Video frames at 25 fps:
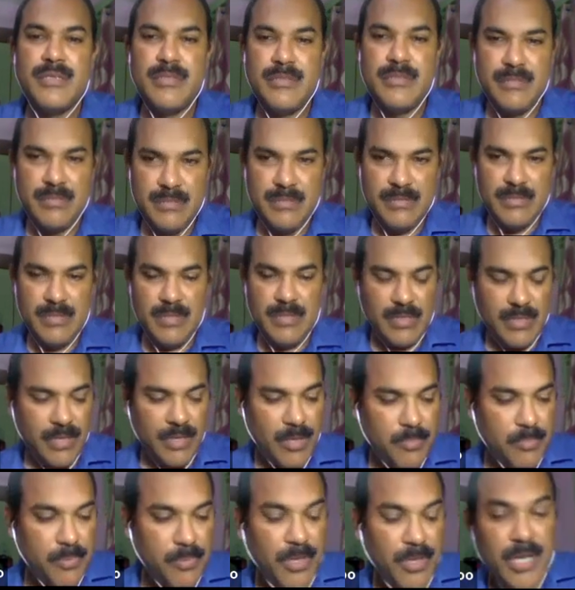is on
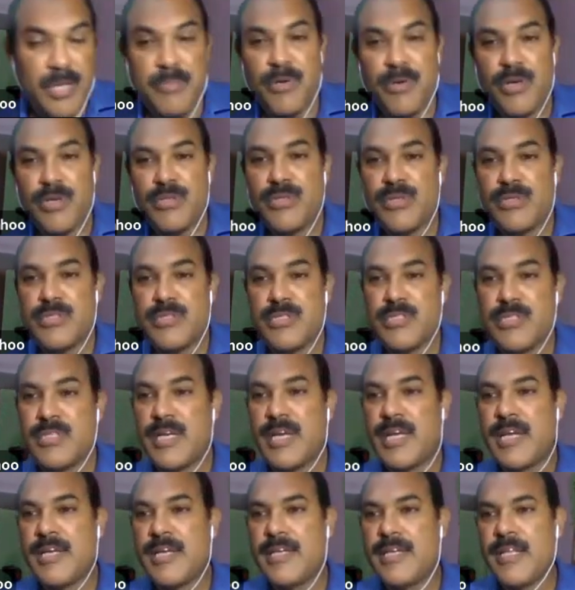upper limb orthosis
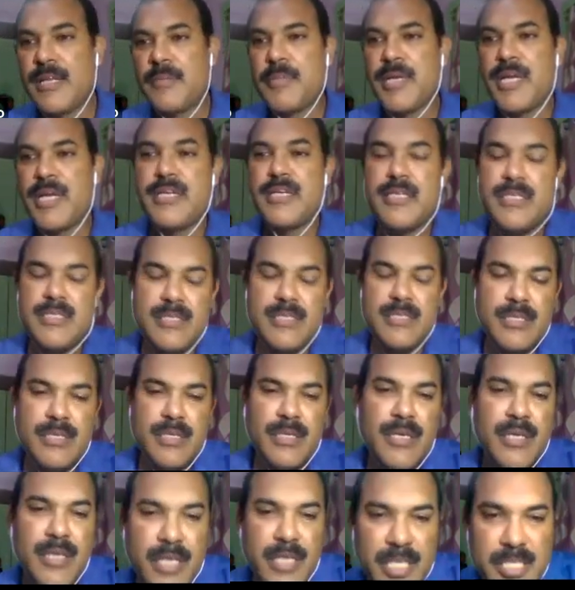in clinical practice.
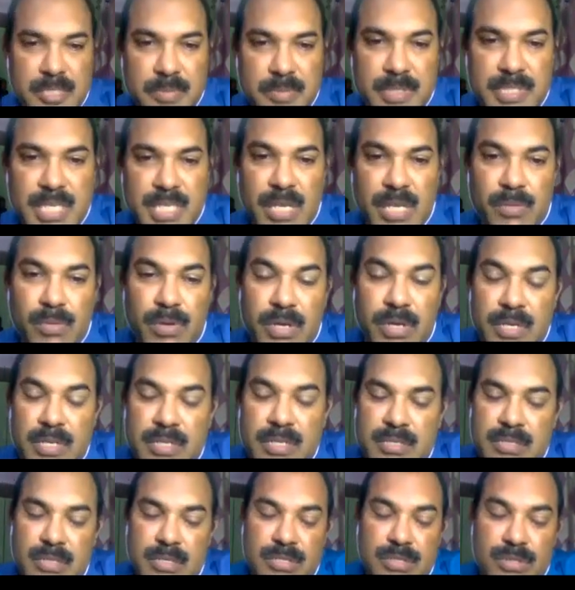Especially, we'll
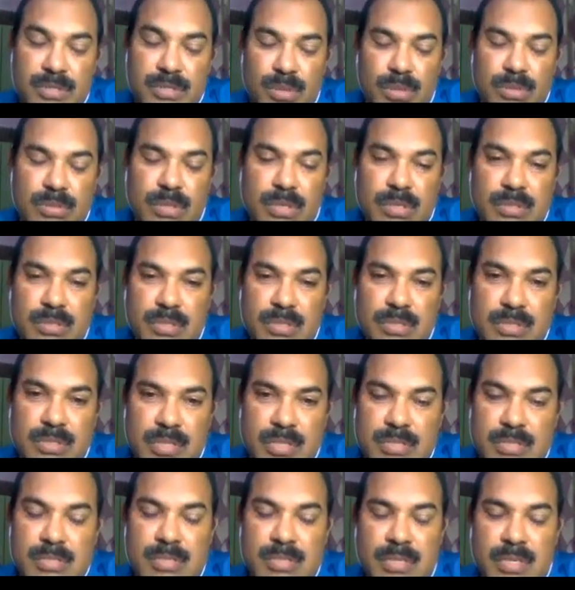discuss those
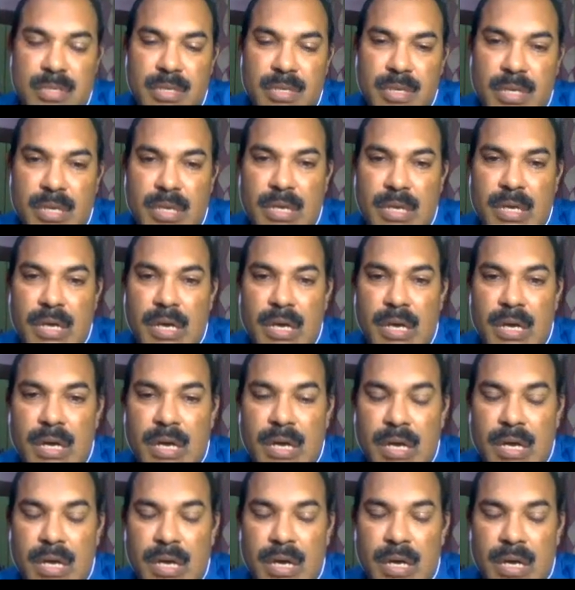orthoses
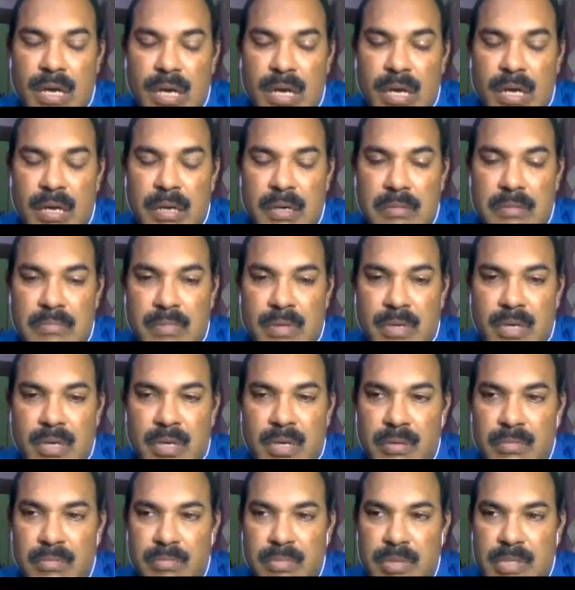uh,
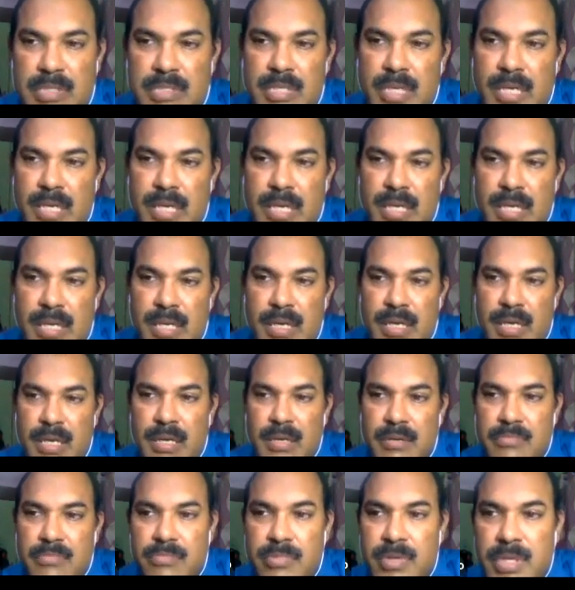uh, which are
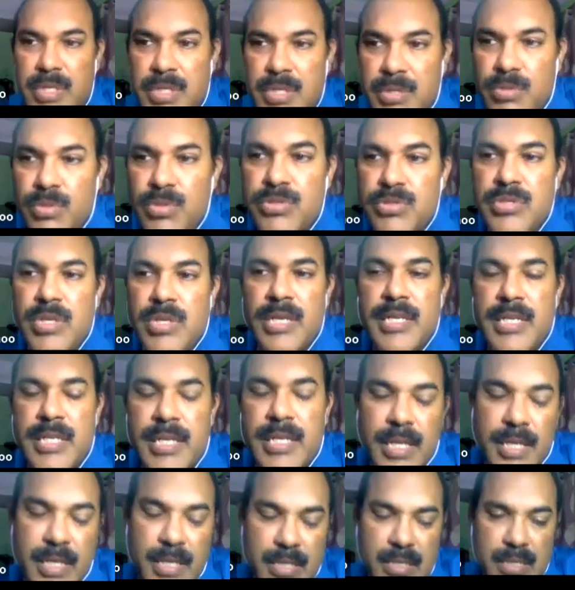uh, we use
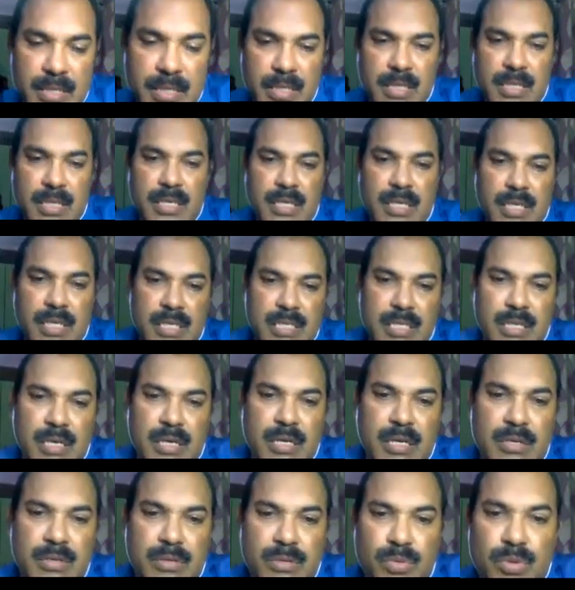clinically in
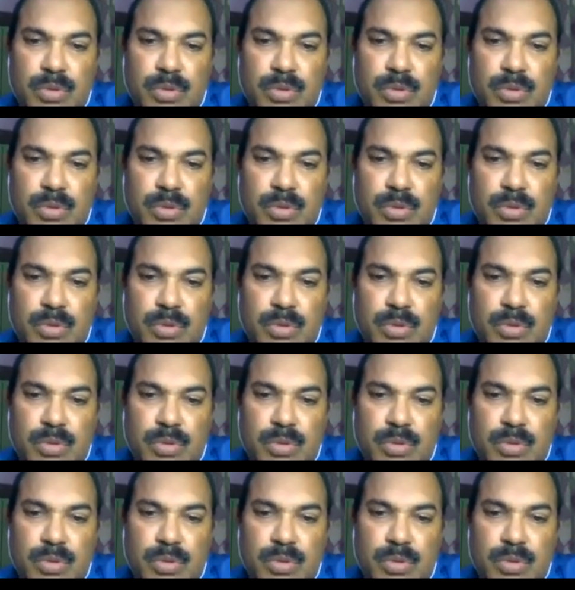our